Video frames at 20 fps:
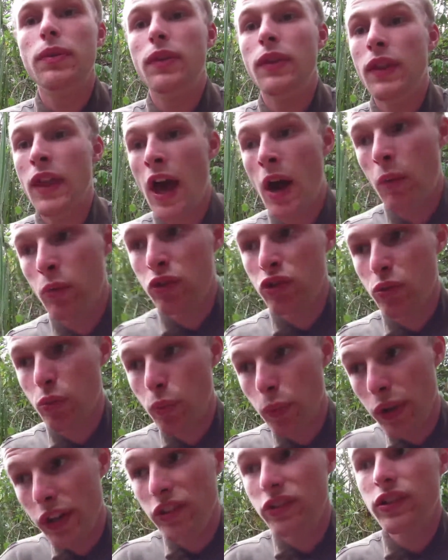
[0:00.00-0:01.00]
That was the
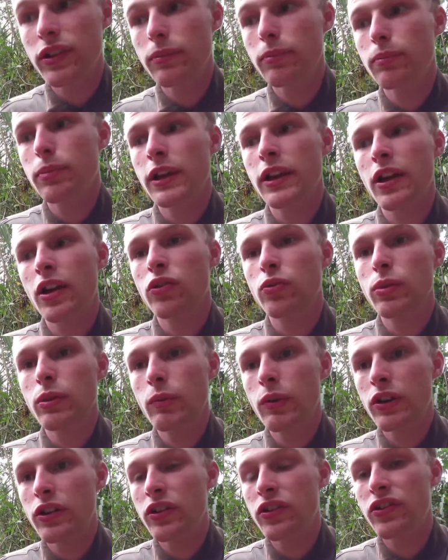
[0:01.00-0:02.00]
reason, because we
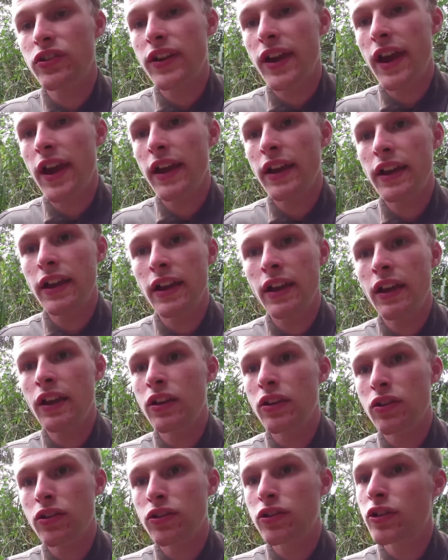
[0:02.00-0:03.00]
wanted to stay
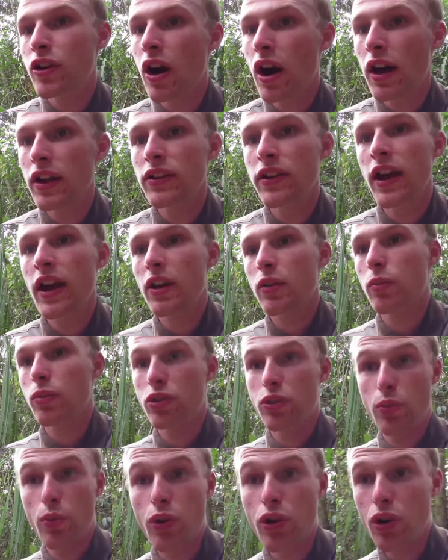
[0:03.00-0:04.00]
in contact with
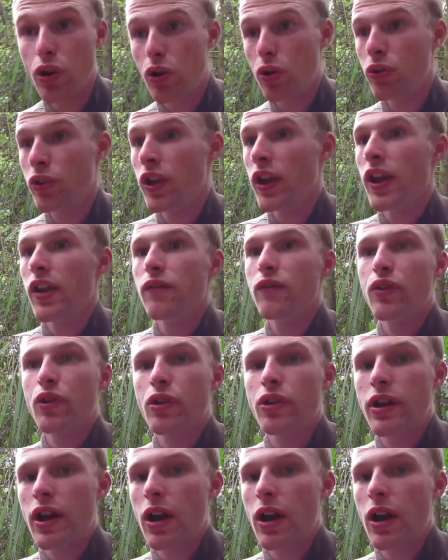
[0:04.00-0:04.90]
the world, figuring